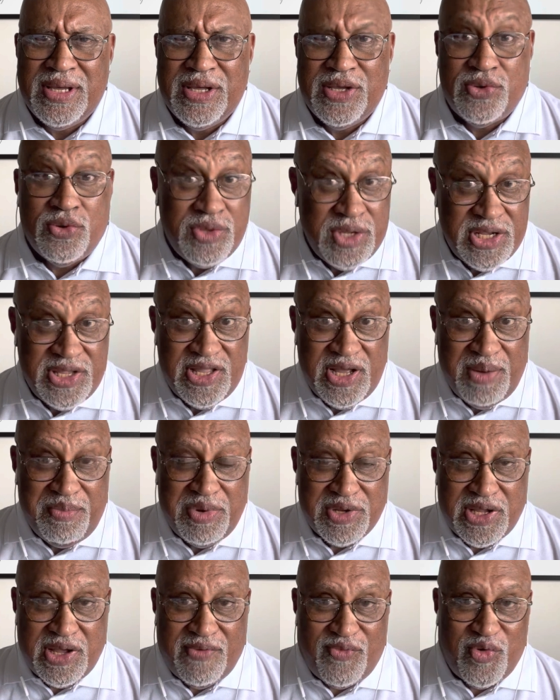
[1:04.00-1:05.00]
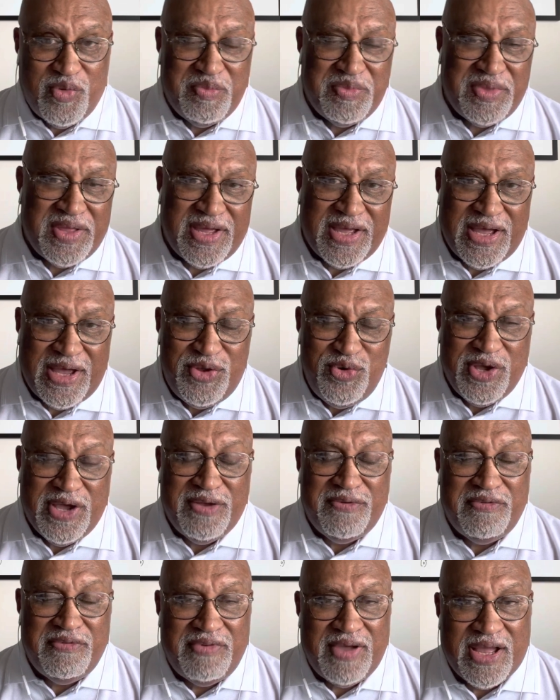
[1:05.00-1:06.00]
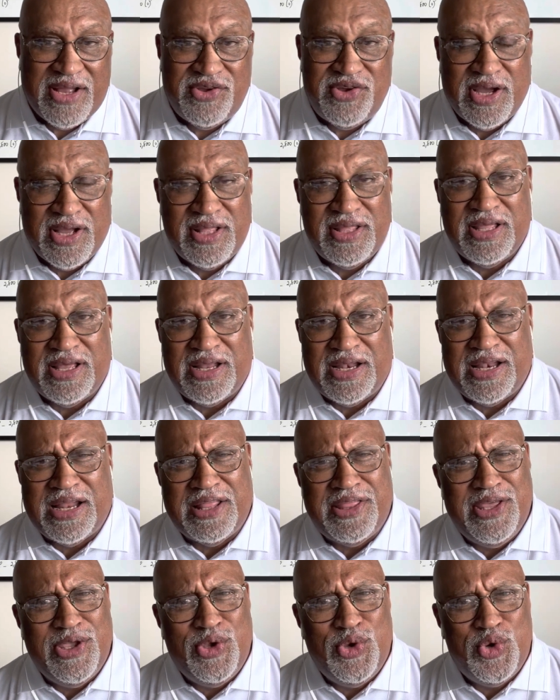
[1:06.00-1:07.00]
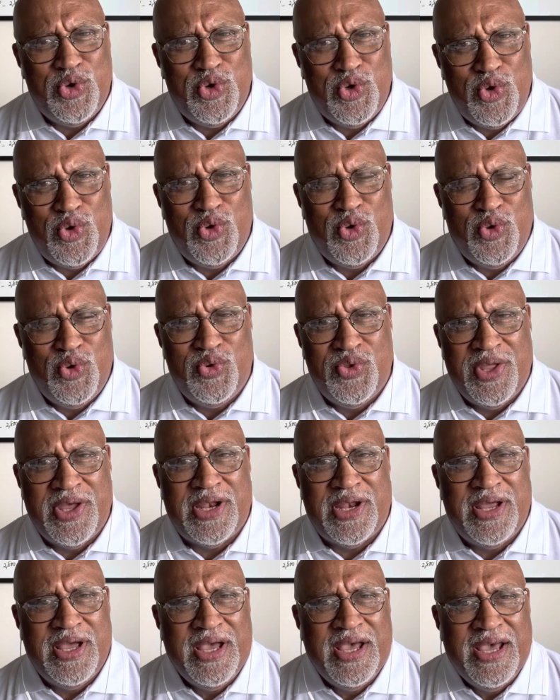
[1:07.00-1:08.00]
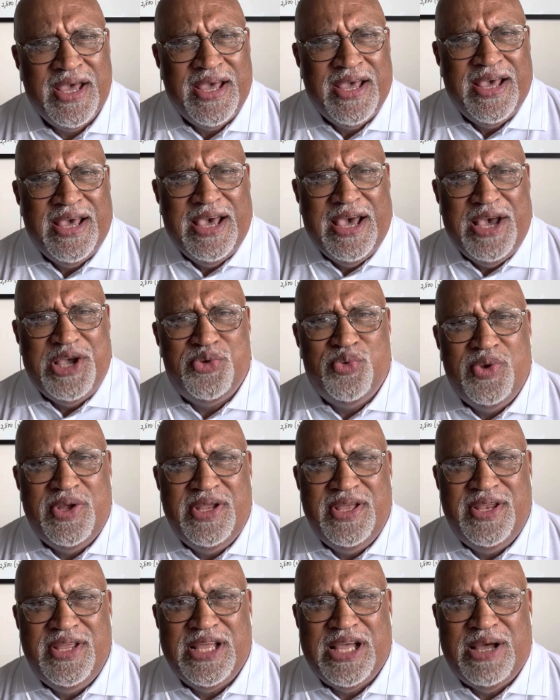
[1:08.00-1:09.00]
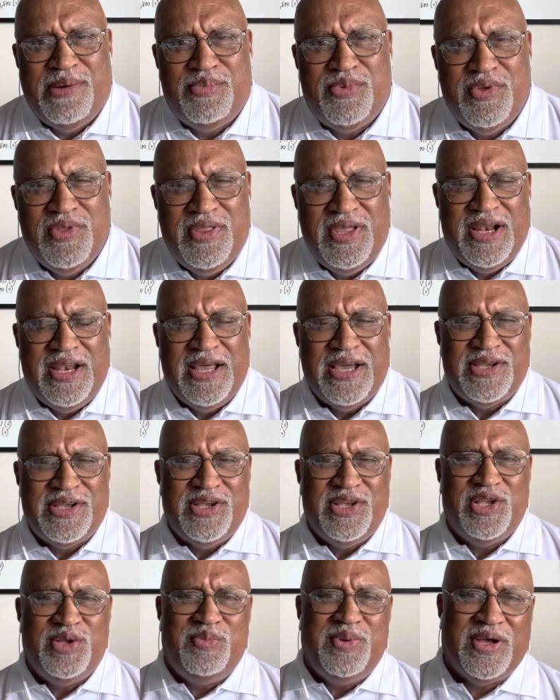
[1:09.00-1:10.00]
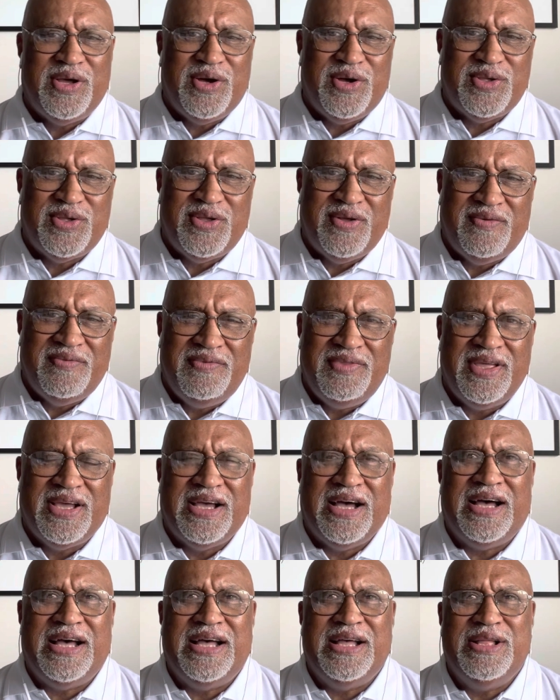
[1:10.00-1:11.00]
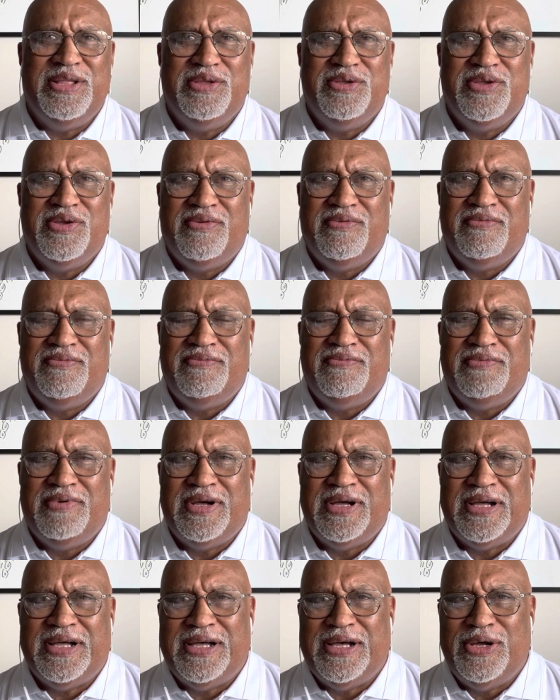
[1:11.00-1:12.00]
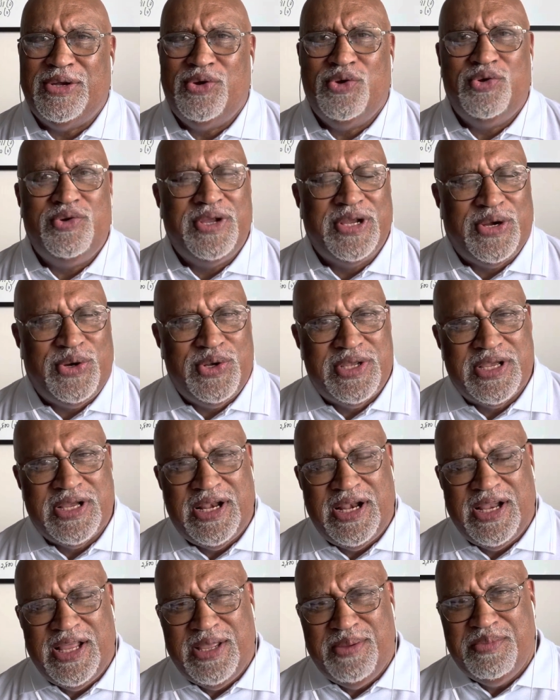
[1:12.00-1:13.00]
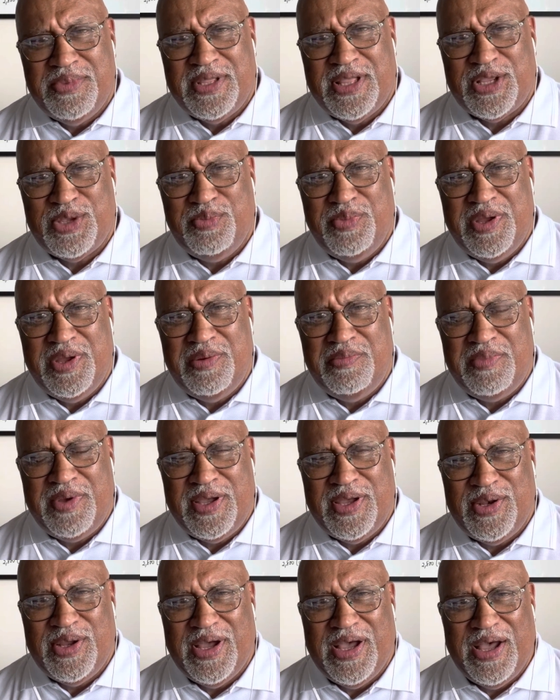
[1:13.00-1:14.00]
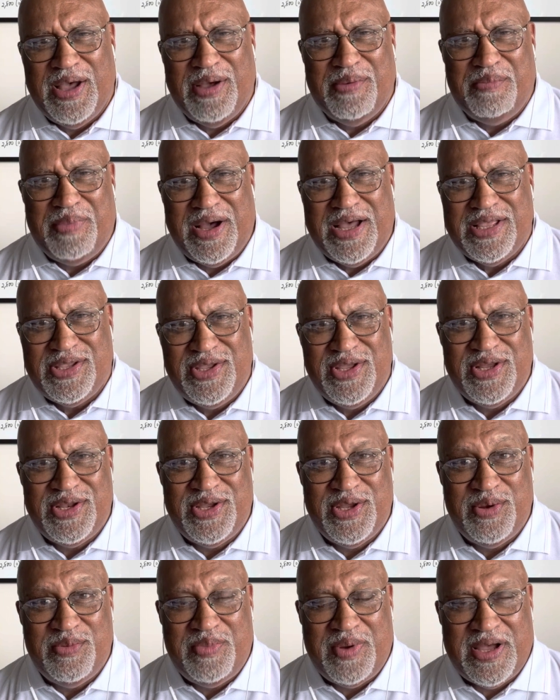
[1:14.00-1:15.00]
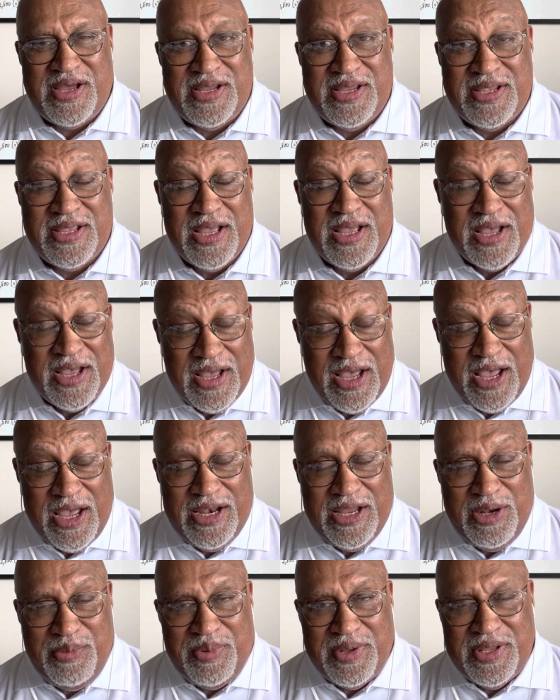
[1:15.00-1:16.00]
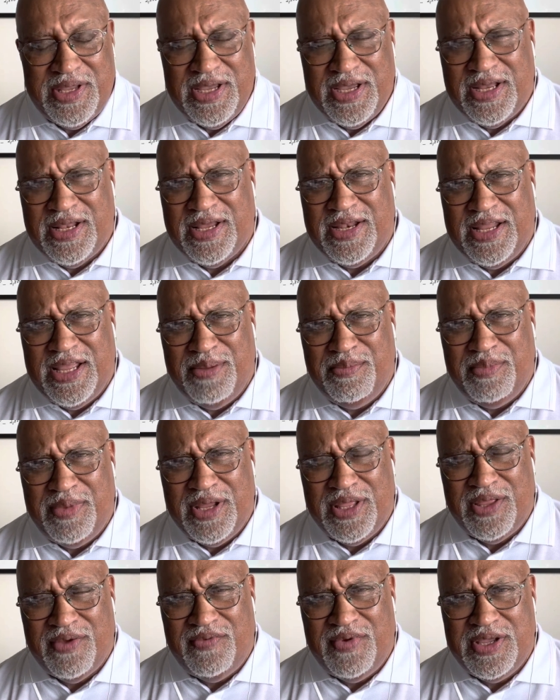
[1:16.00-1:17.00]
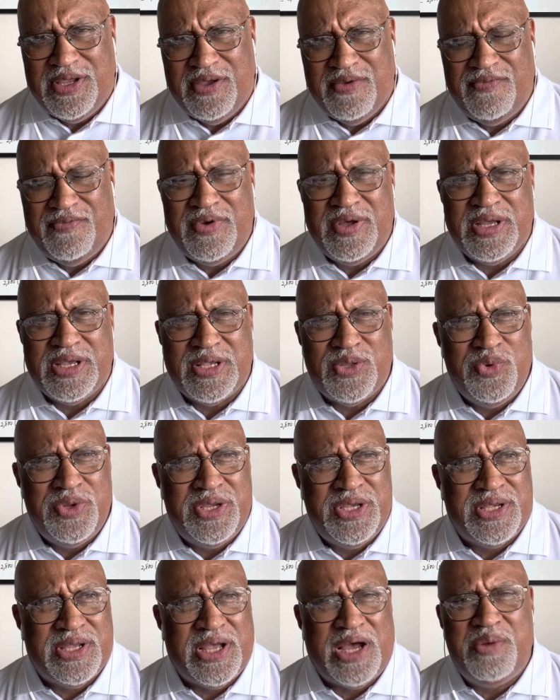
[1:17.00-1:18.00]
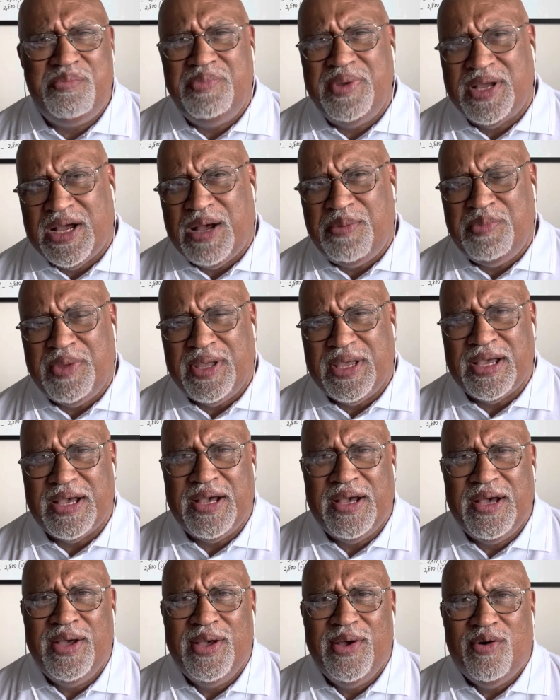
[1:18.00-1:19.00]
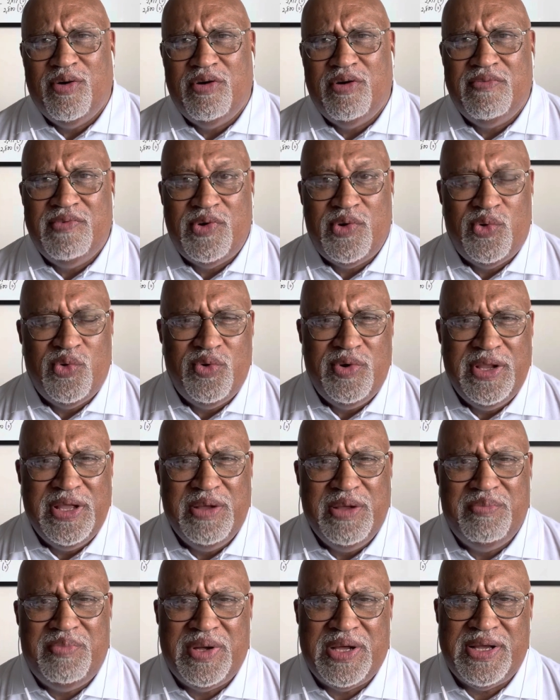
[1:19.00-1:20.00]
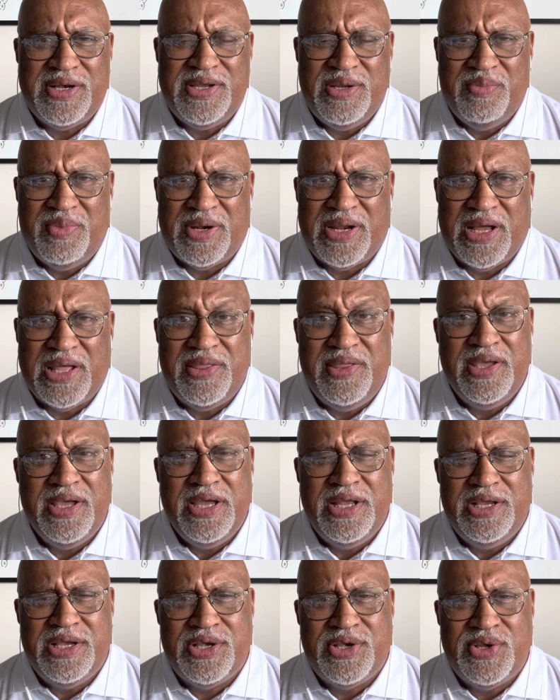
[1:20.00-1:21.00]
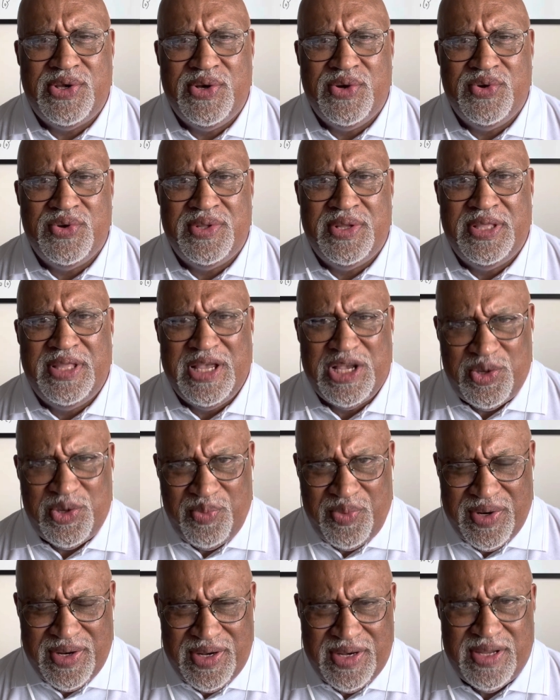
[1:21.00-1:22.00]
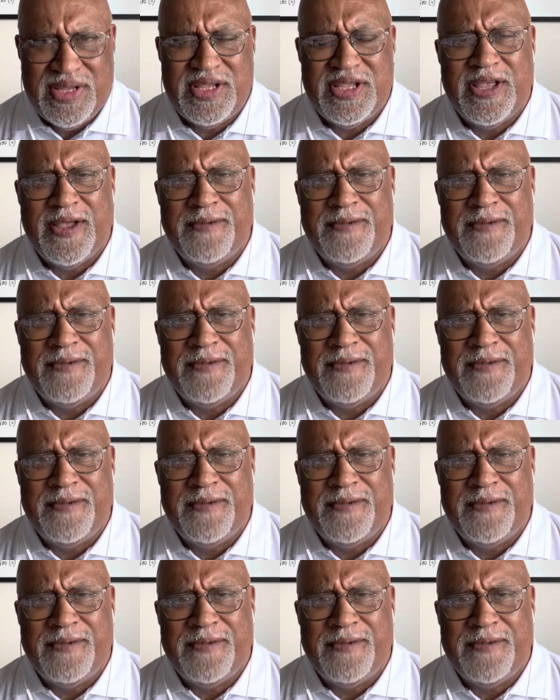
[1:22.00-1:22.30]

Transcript: So these numbers are from there, and you can fact check that. And I think you should do that as we're leading up to the elections because of the kinds of ludicrous claims that's been made by certain parties, and in particular, namely the Fiji First, which is unbecoming of a ruling party, but I think it just shows the desperateness.